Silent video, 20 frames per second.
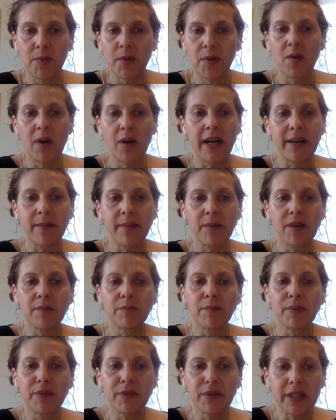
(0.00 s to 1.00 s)
who I am
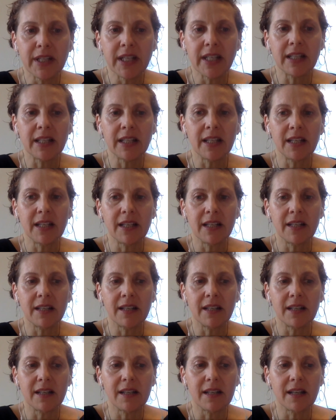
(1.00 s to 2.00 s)
completely,
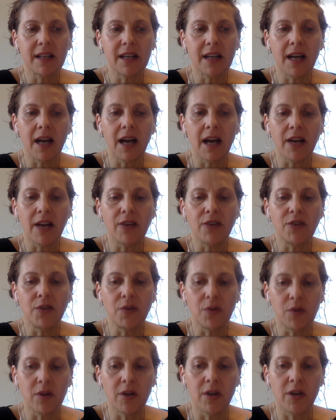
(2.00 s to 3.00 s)
I, I
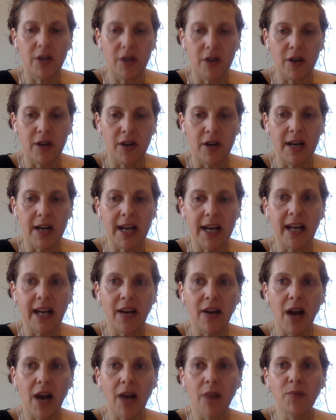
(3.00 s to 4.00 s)
adore her. And
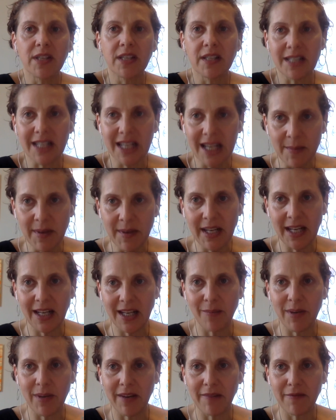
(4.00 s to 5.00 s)
I, I was
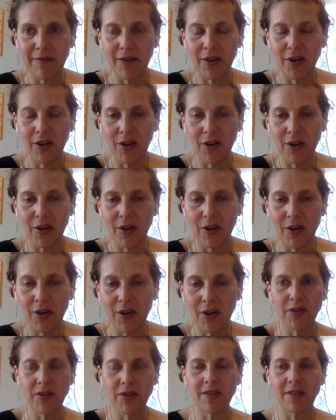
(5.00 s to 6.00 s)
intimidated by her when
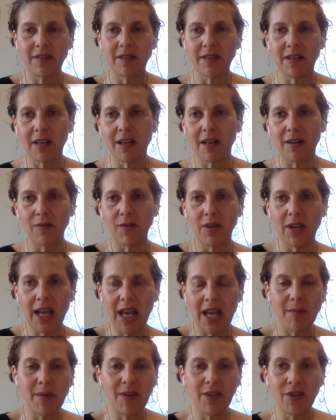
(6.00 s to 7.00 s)
I first uh,
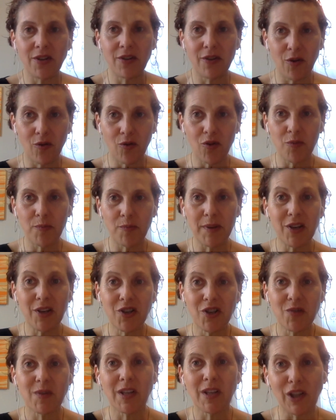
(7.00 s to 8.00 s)
came into the group because
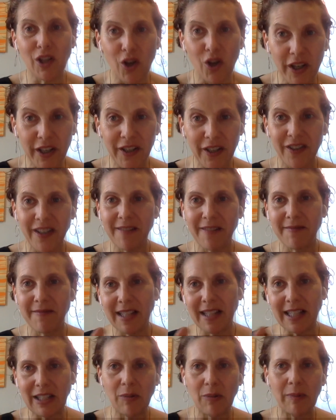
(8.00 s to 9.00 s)
she was a lawyer. And it
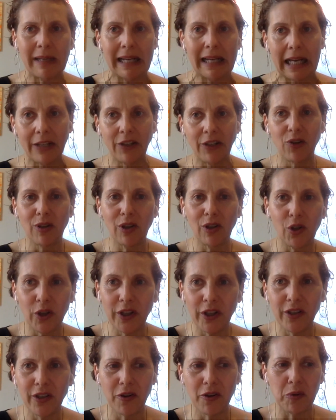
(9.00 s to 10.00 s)
felt like, oh my God, you're a
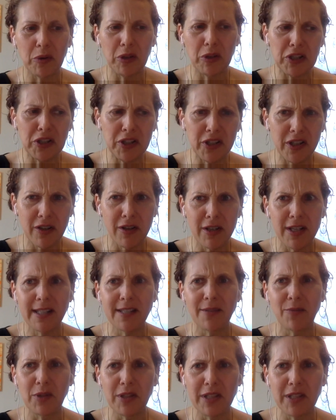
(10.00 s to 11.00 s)
lawyer. You're really mm-hmm. serious
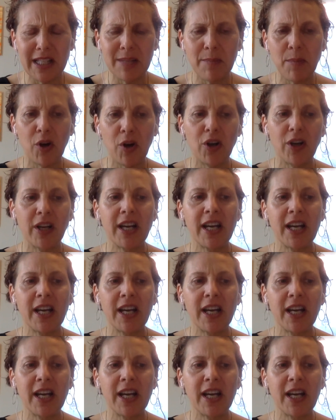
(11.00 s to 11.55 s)
and really smart.